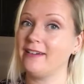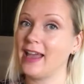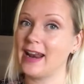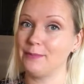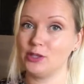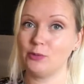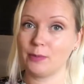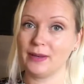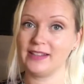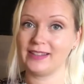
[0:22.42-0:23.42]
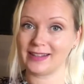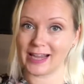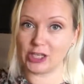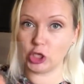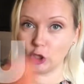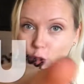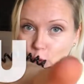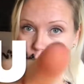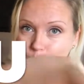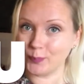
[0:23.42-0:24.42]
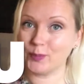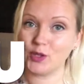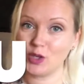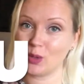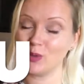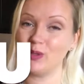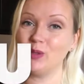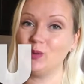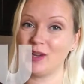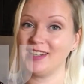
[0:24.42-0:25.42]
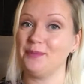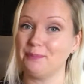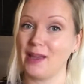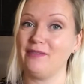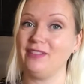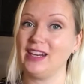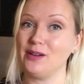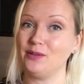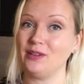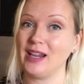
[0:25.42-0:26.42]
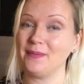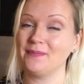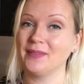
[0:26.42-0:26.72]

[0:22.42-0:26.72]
and I'm super pleased that you chose to watch my video today.